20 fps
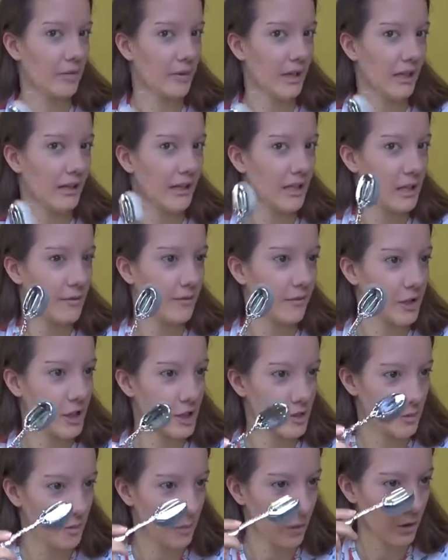I guess for
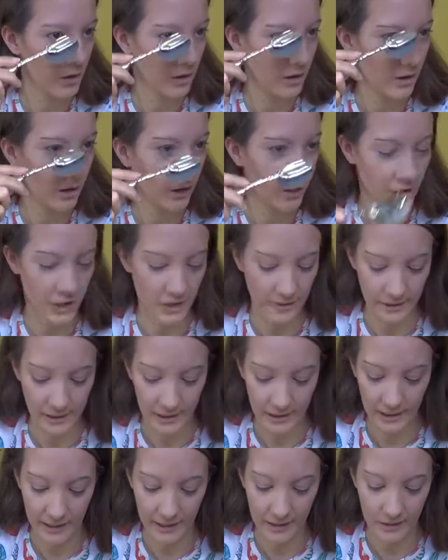smaller
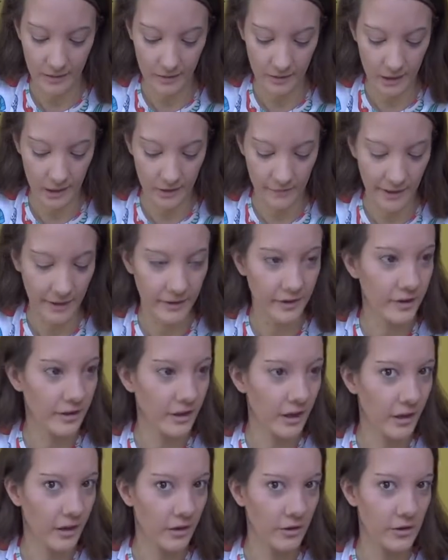contouring, like around the
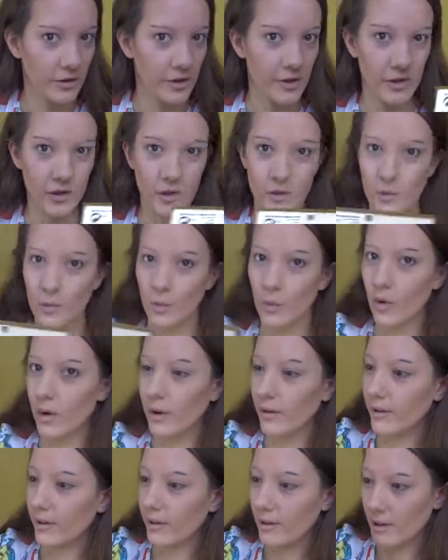nose, you'd
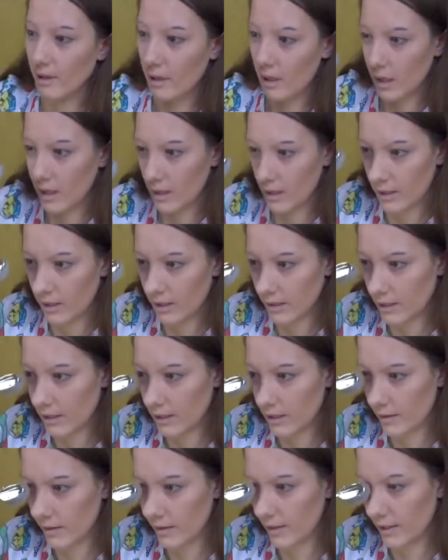want
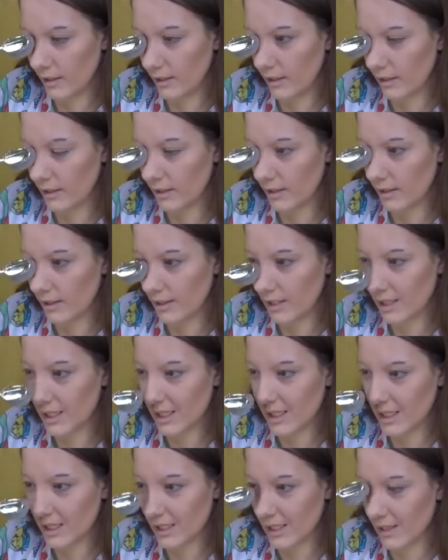something
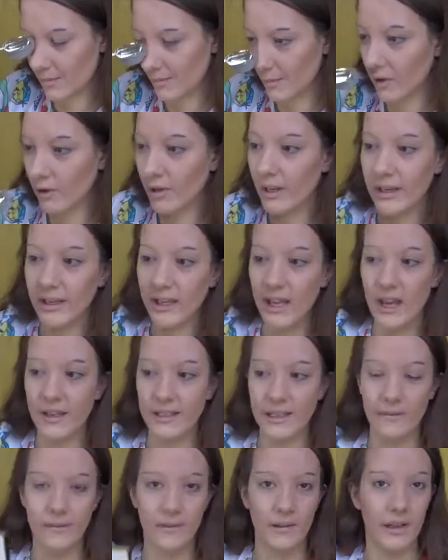smaller. Yeah,
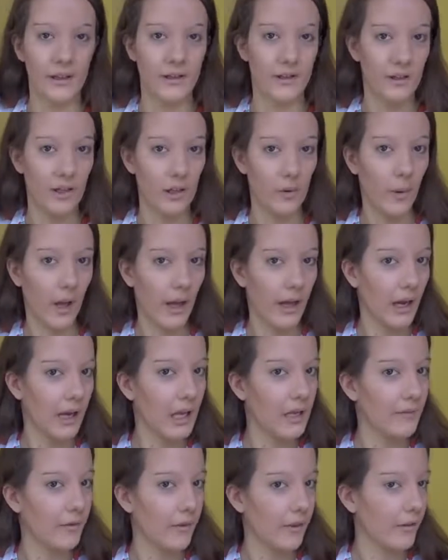definitely. I don't know why
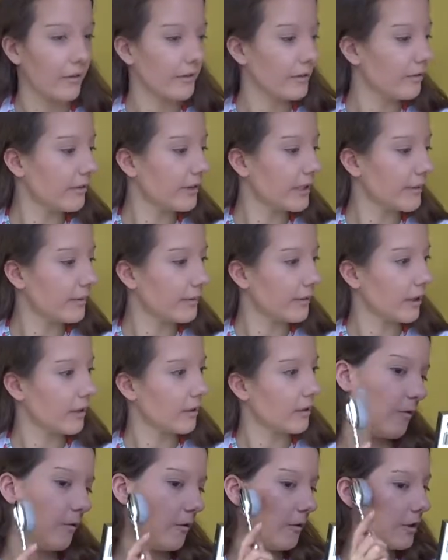I even thought to attempt
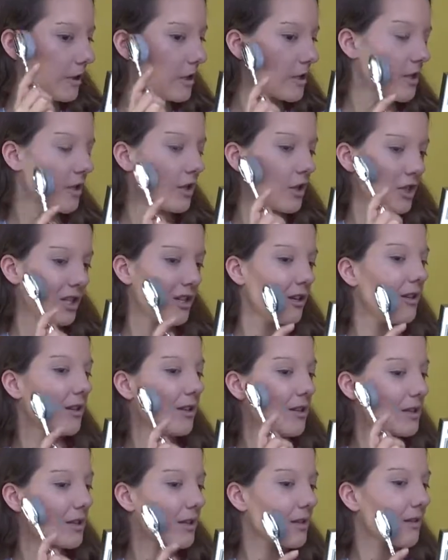that. For just the
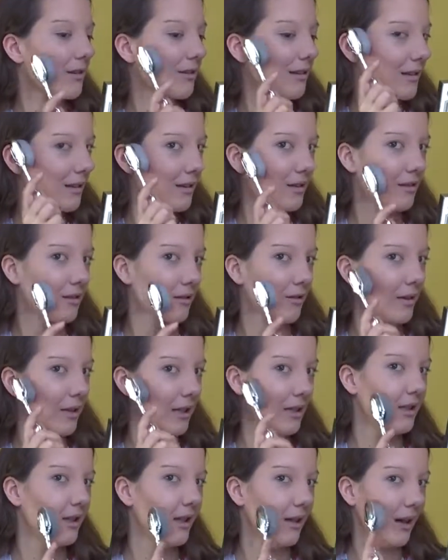cheeks, it's
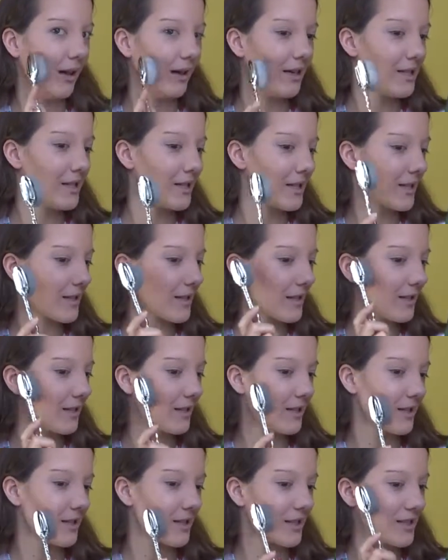quite nice to
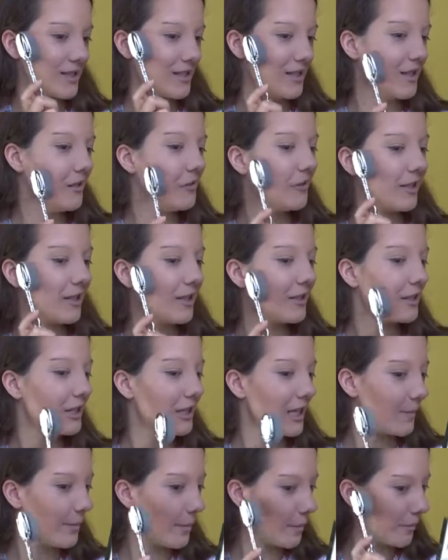just use this
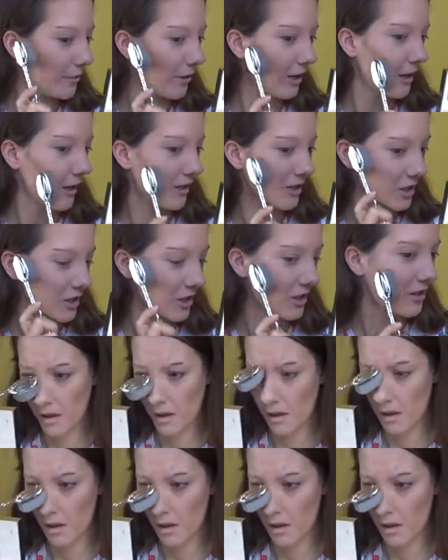shape of brush.